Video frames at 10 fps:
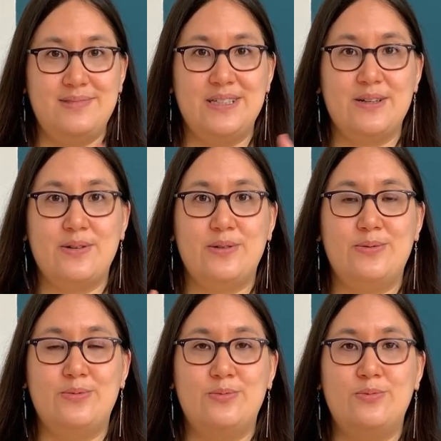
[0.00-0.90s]
you
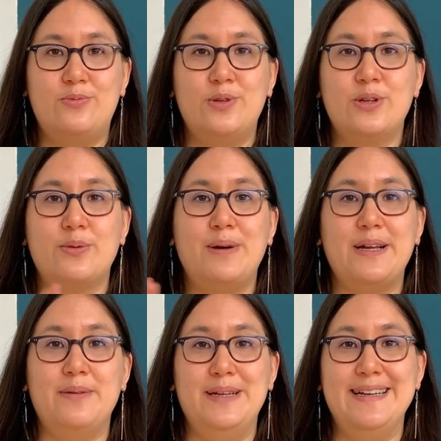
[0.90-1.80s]
know, work by
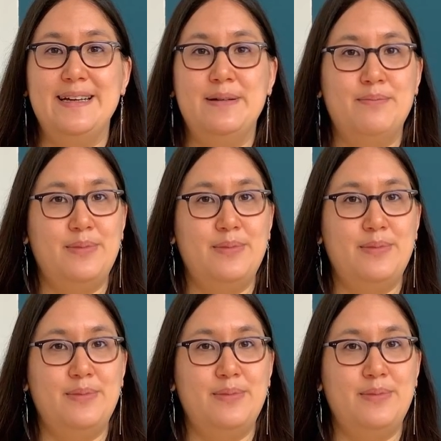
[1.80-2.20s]
committee